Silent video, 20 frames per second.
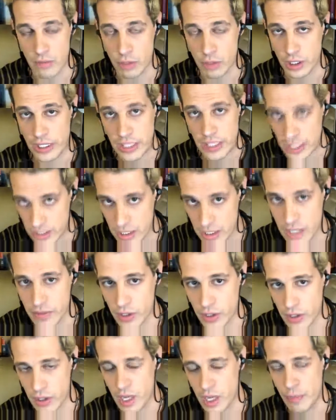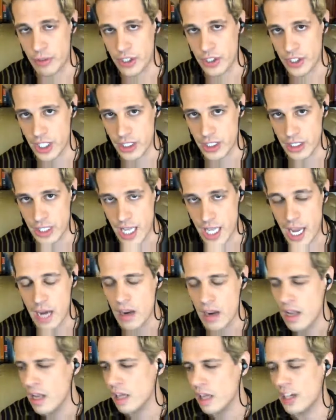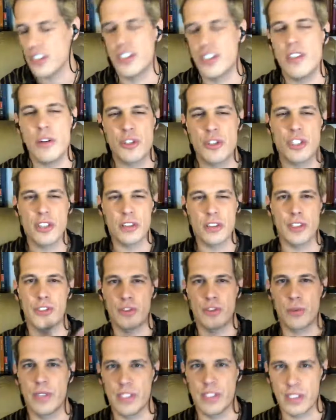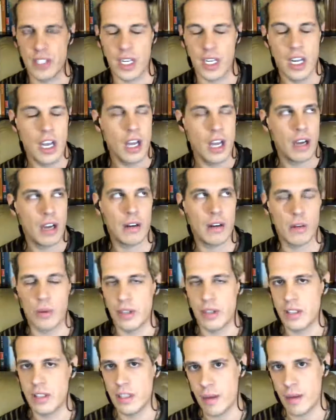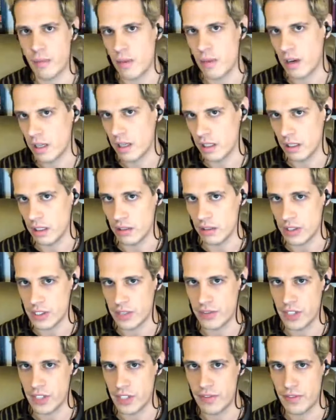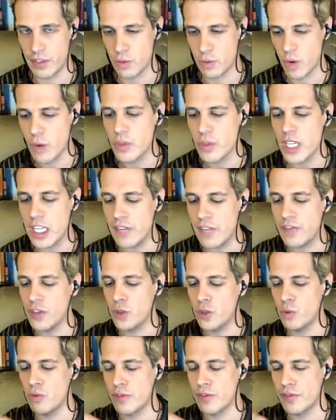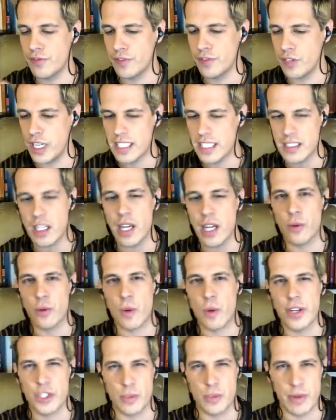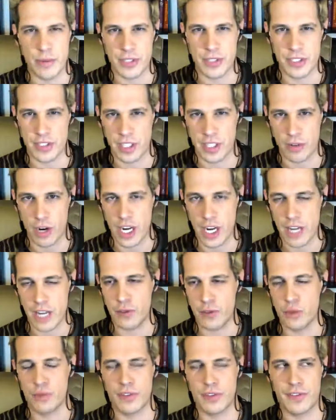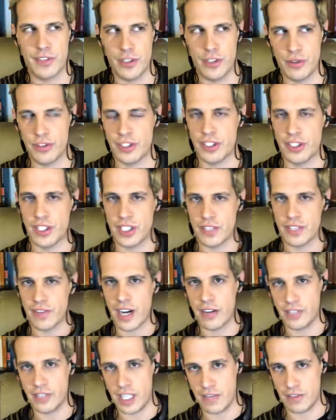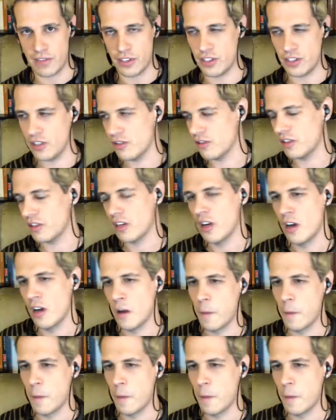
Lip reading: really decent of her, and I appreciated that. Because journalists always is like, oh, what do you think about Milo? Because if you refuse, it's like the white supremacy thing, right? If you refuse to disavow David Duke,